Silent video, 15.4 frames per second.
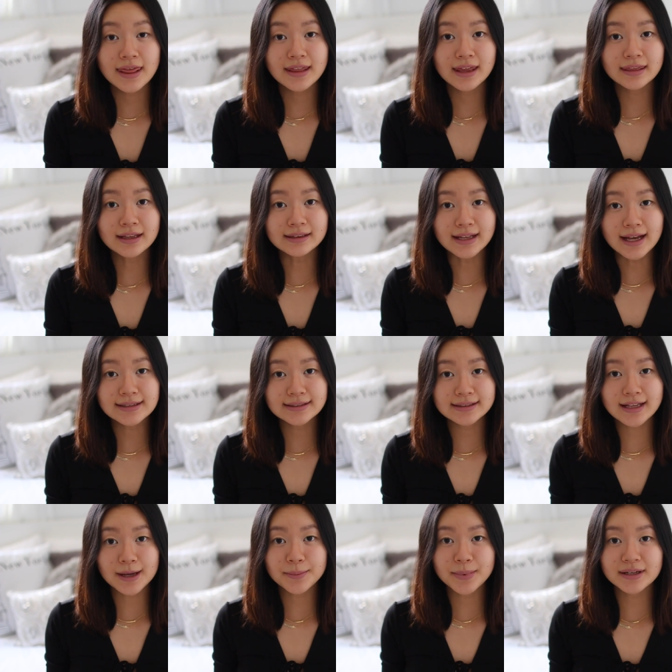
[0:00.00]
And then the last
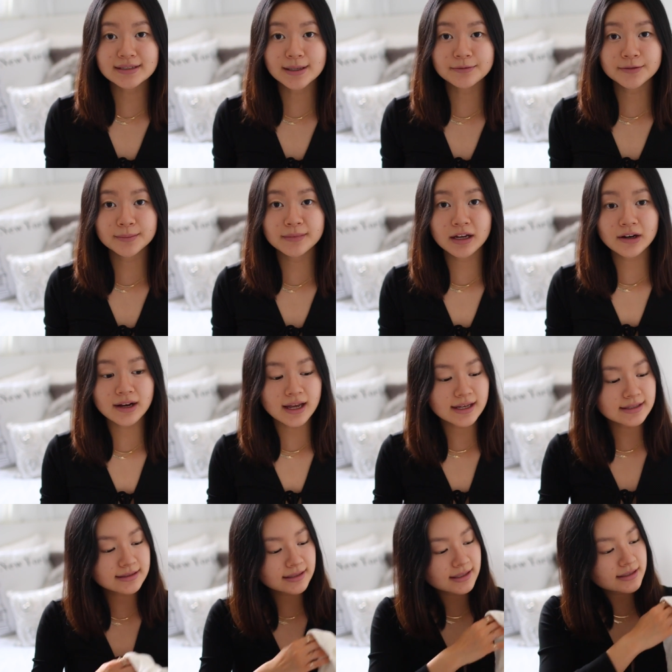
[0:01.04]
thing that I picked up from there
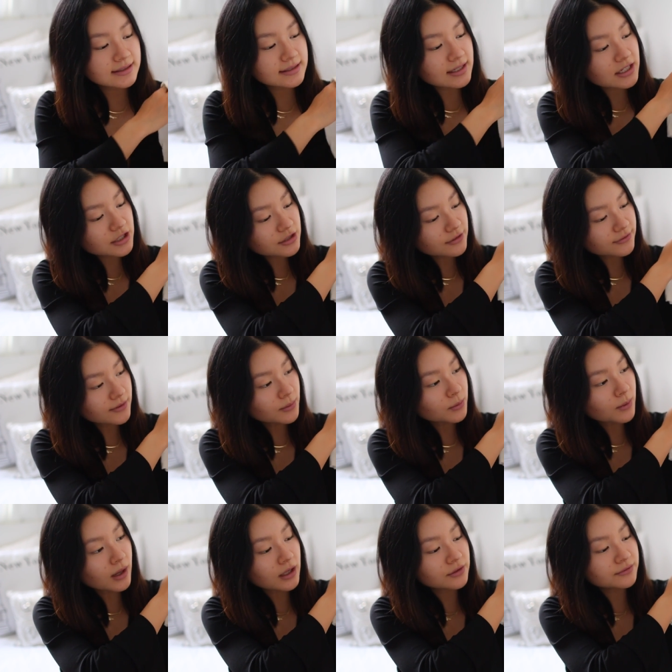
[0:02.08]
is this t-shirt
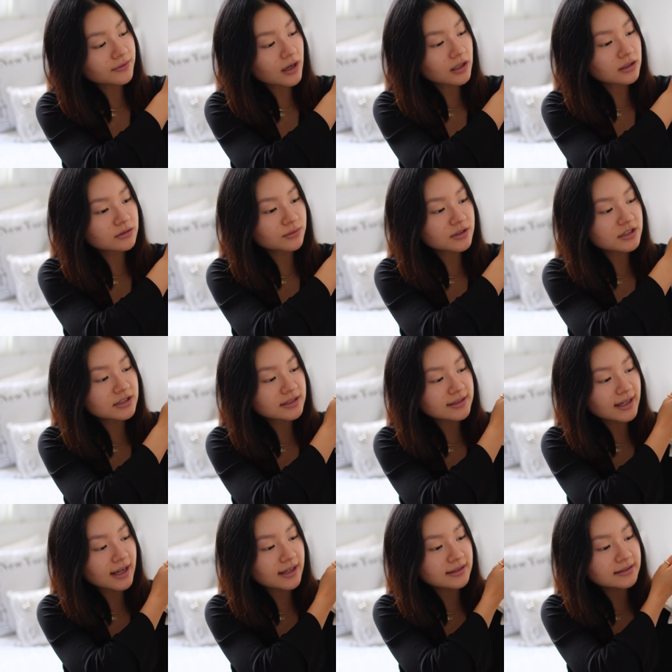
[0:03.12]
from Wild Fox which
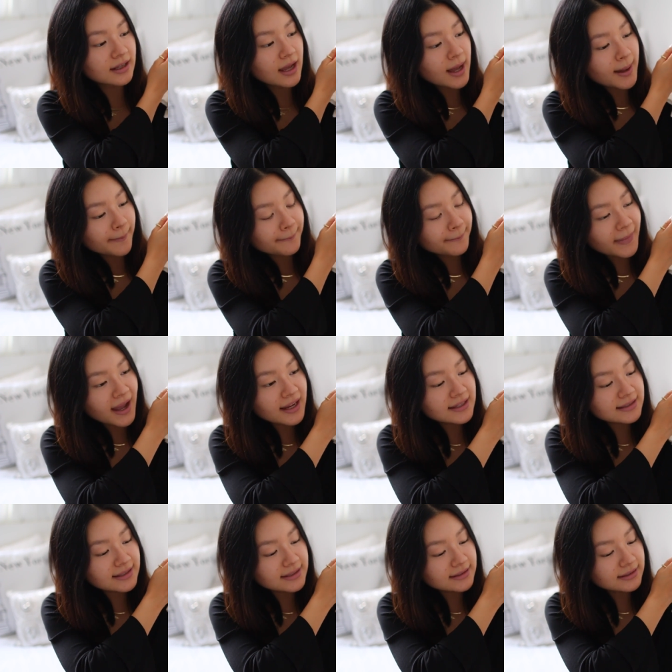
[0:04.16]
says
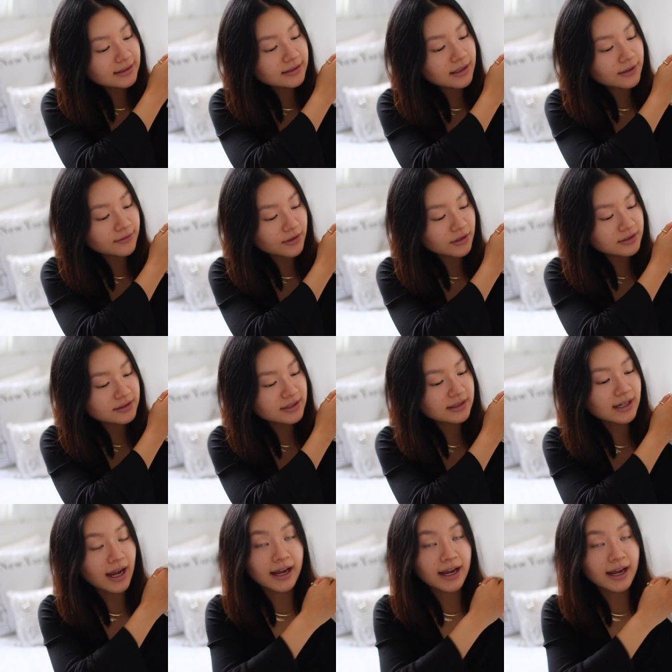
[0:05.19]
magazines, lovers, and